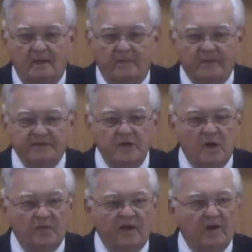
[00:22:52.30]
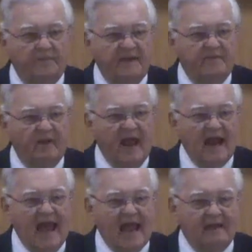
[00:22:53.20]
But you know, there are people I
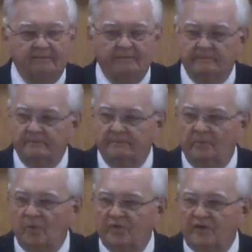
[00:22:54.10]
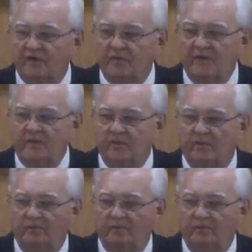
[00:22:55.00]
like more than other people.